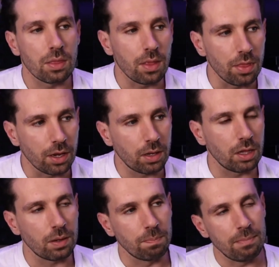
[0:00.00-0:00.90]
The
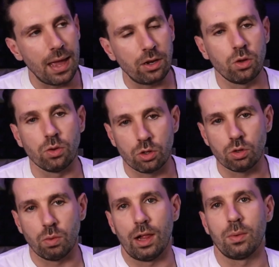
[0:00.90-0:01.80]
men who do
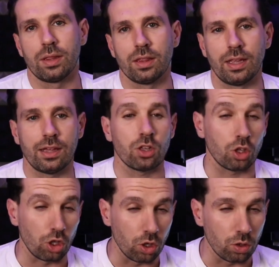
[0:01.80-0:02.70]
well within this
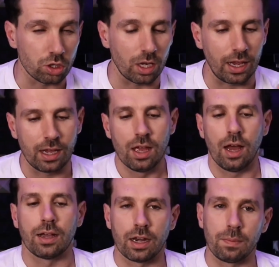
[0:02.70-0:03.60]
usually are
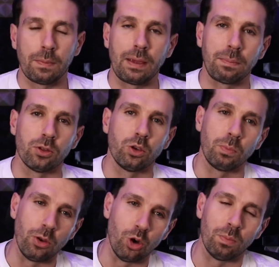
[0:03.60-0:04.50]
going to be people who
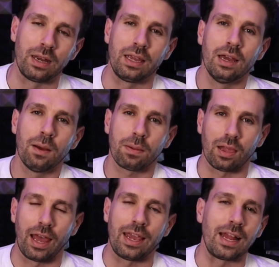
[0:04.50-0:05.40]
normally
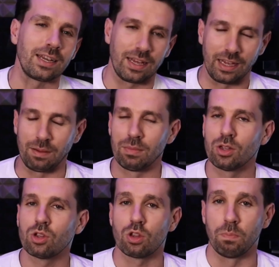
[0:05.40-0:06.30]
play a team
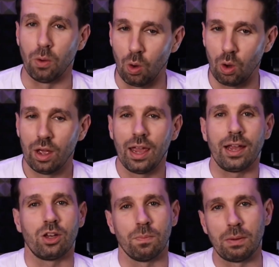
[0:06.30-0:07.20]
sport. It
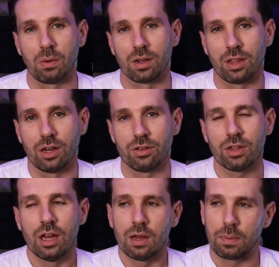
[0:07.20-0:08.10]
could be one of those,
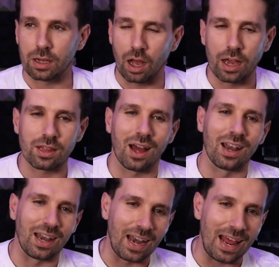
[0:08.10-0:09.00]
but guys are
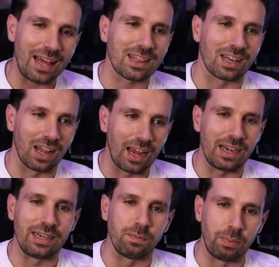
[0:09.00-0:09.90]
less likely
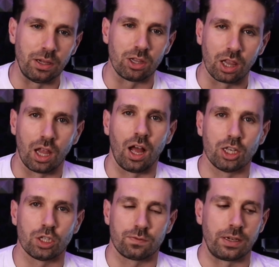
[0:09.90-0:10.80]
to build
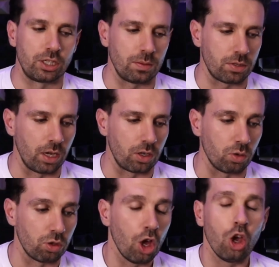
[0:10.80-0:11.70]
larger friendship
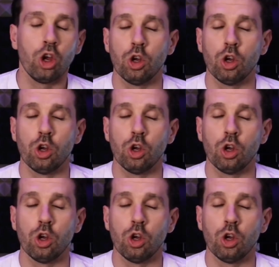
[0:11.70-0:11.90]
circles who